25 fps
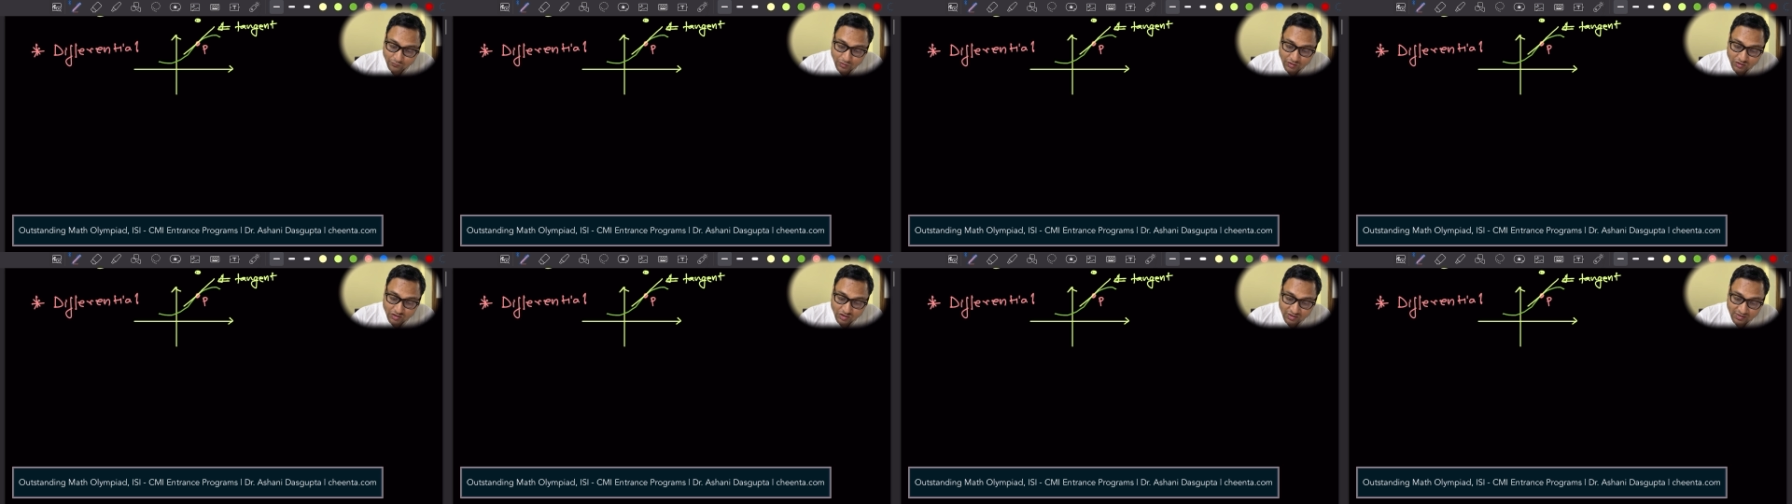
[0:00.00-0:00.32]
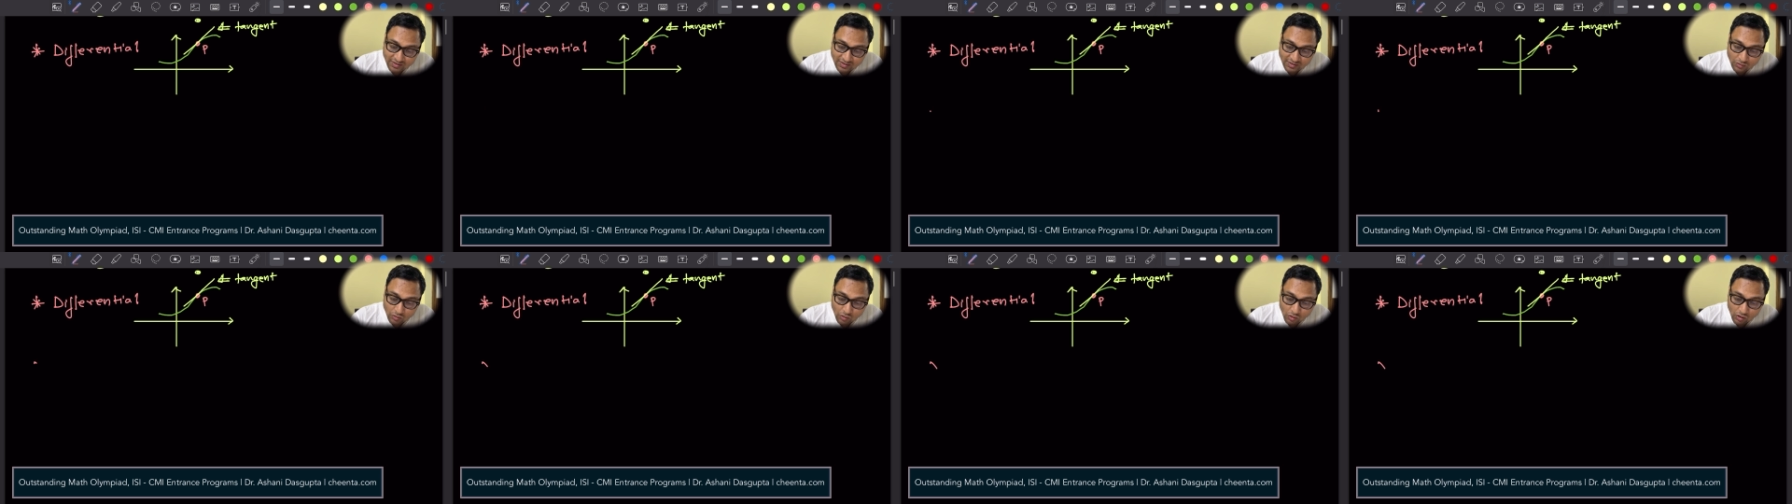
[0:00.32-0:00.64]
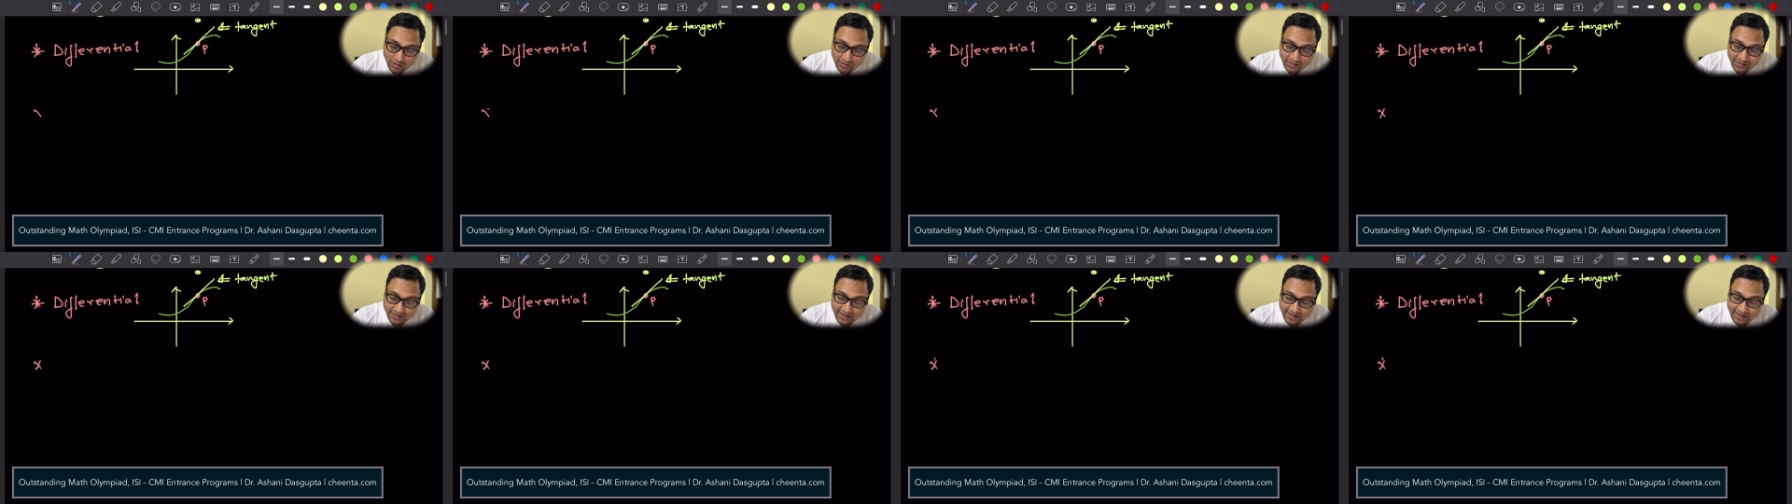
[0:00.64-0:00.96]
which is
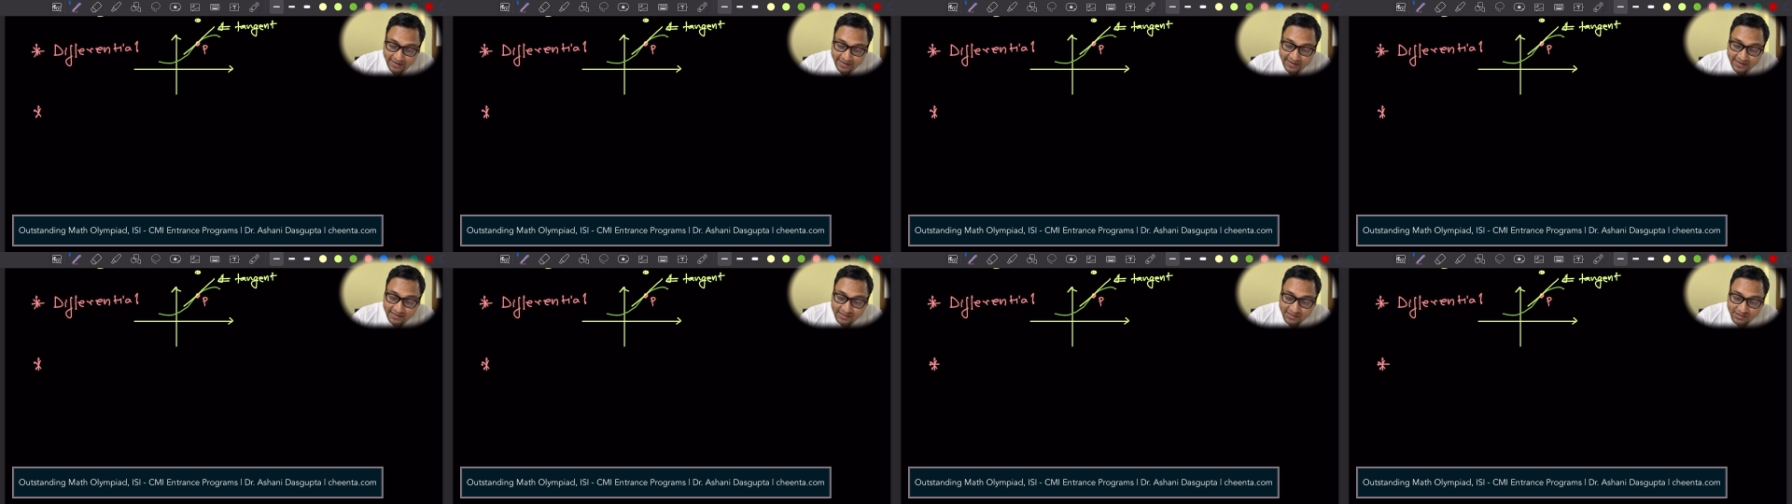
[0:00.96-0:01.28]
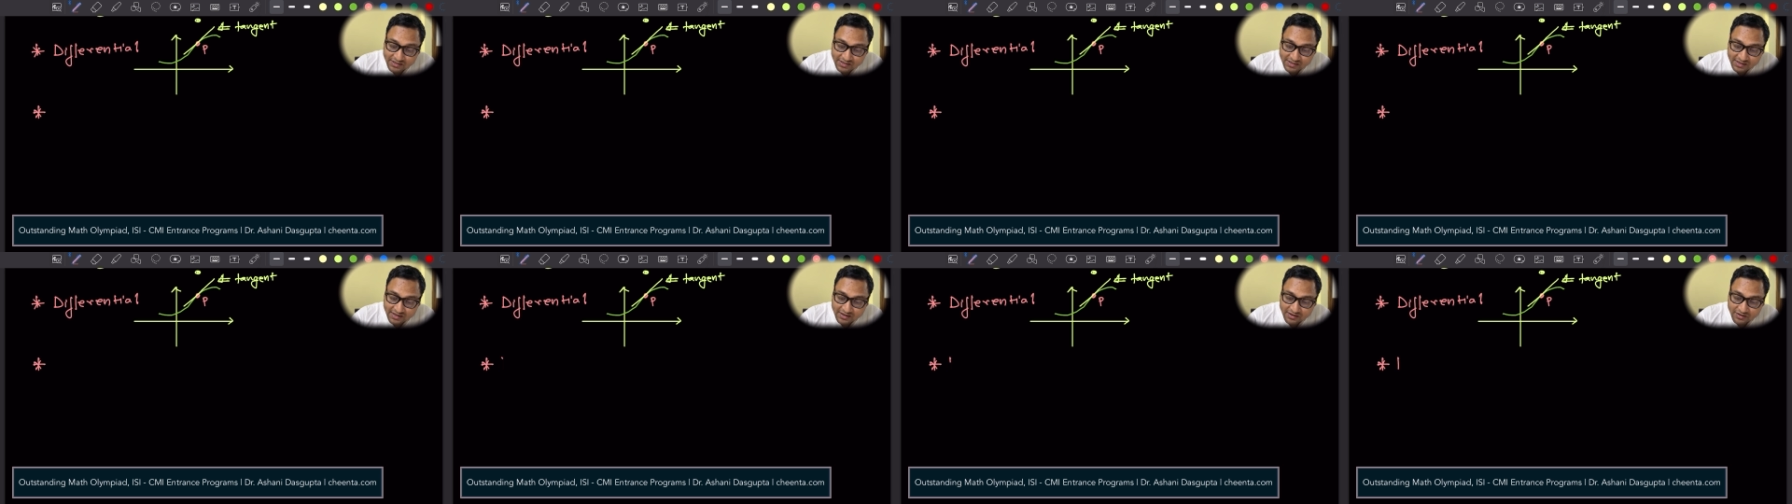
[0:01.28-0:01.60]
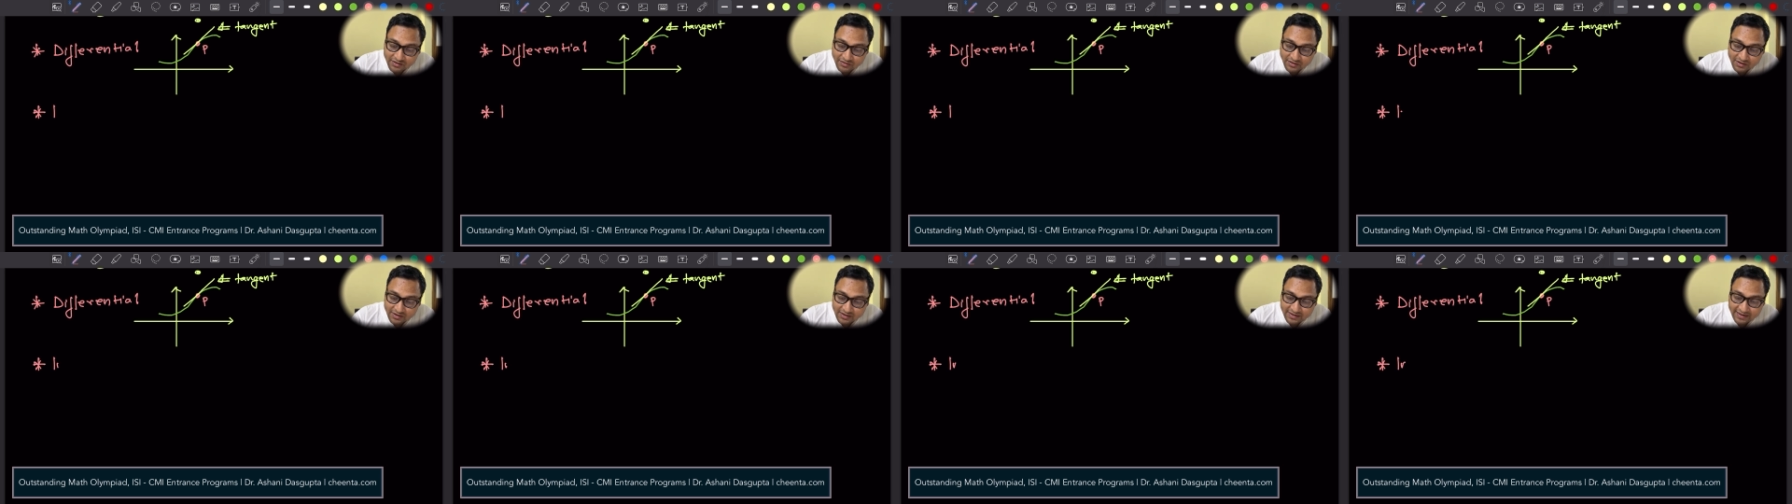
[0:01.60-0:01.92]
called
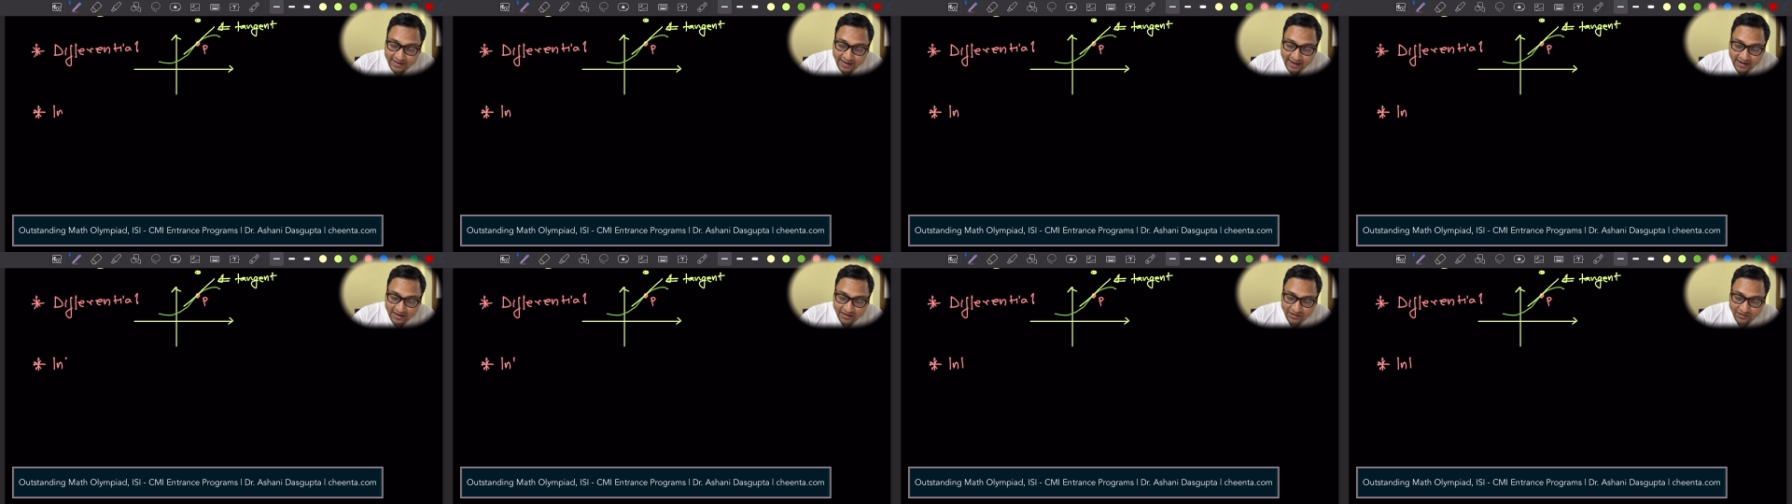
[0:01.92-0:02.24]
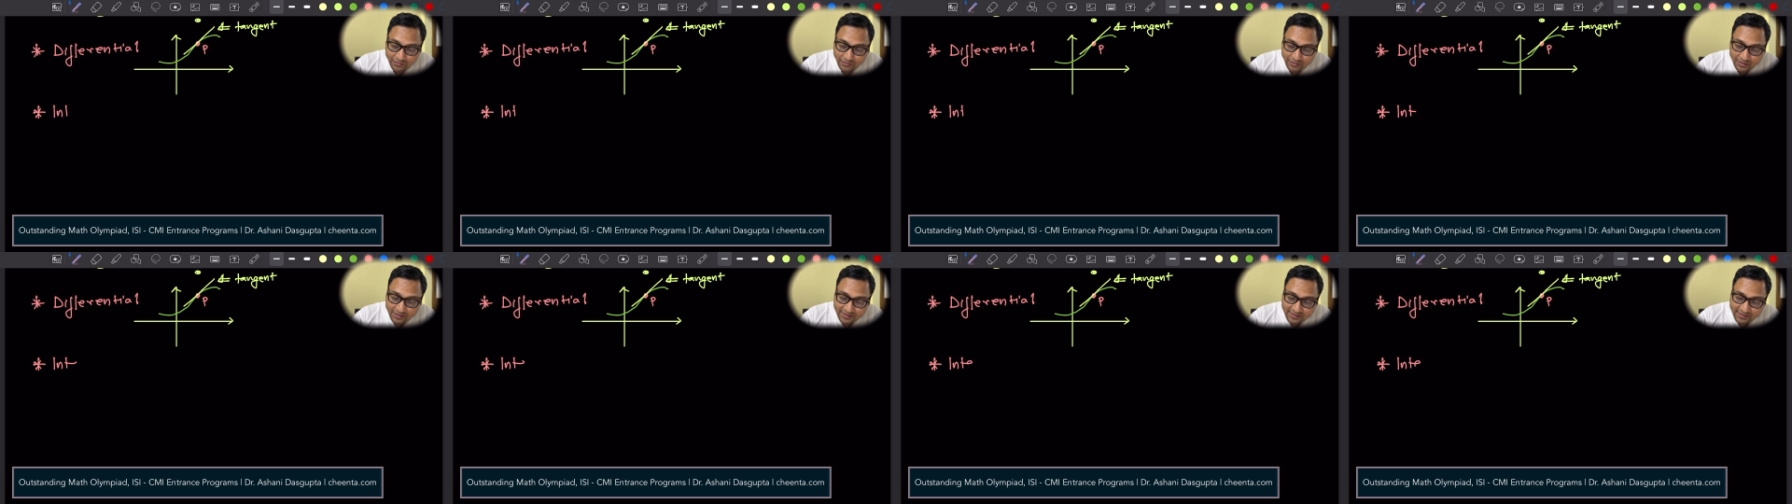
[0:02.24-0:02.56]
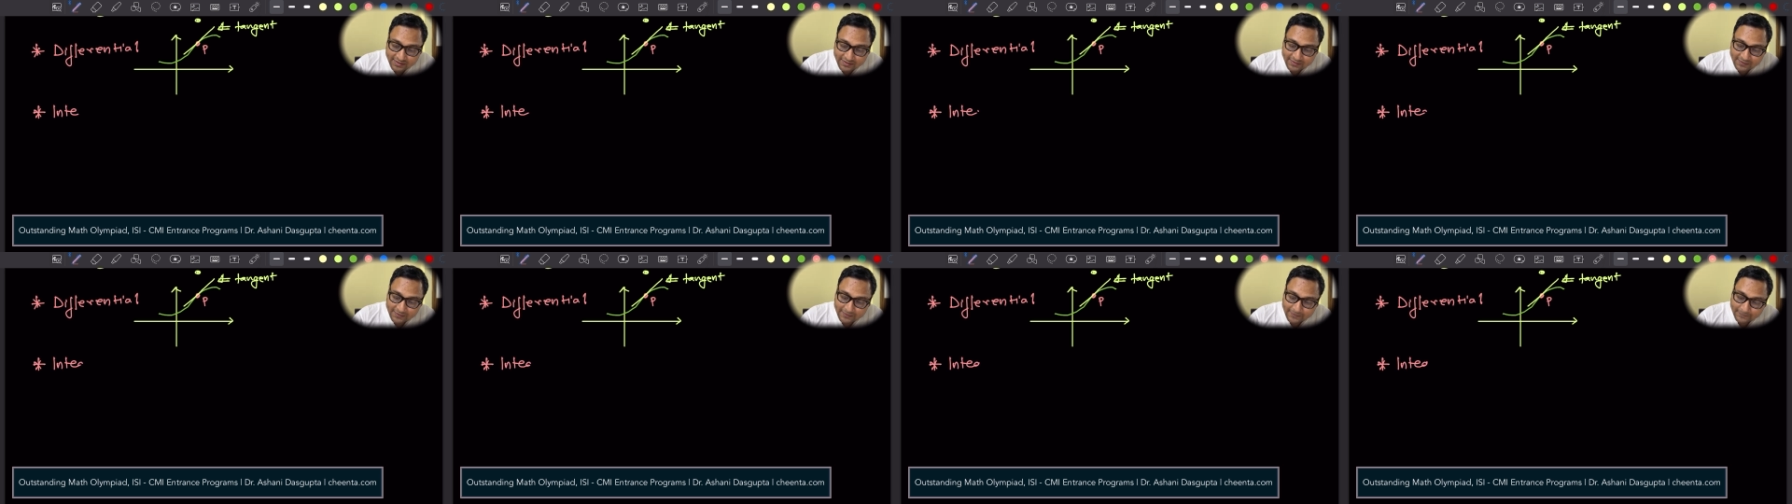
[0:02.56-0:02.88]
integral
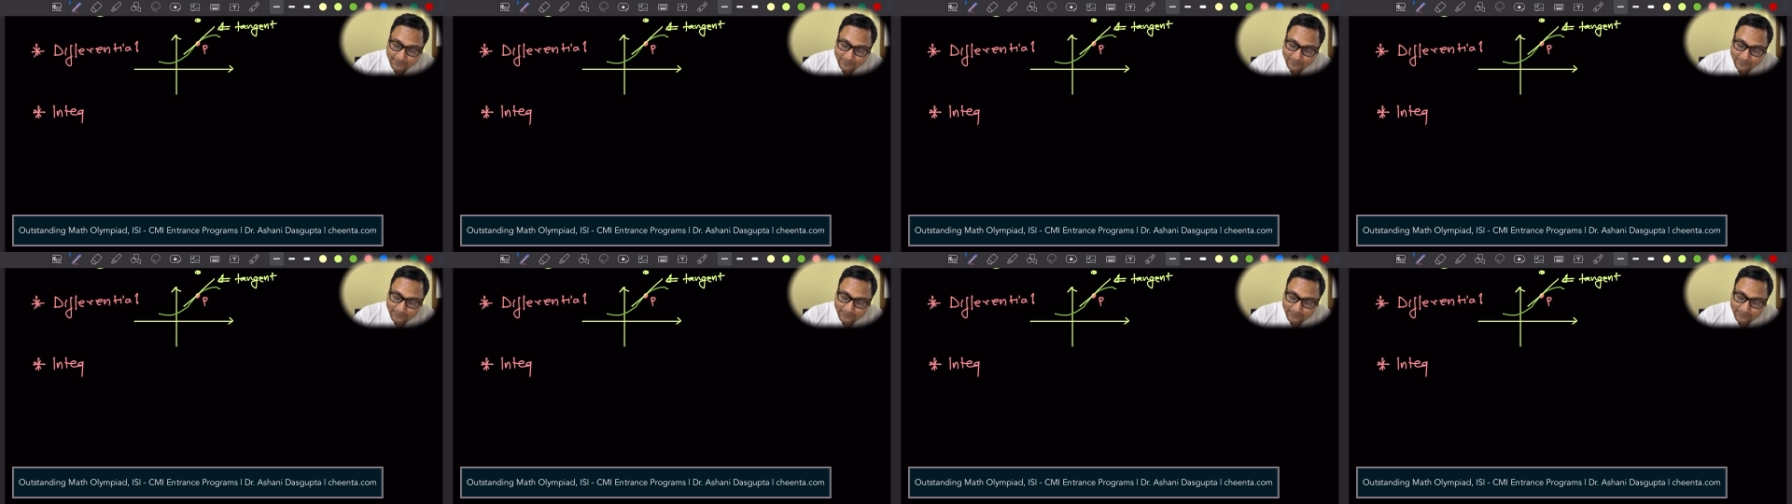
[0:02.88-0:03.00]
calculus,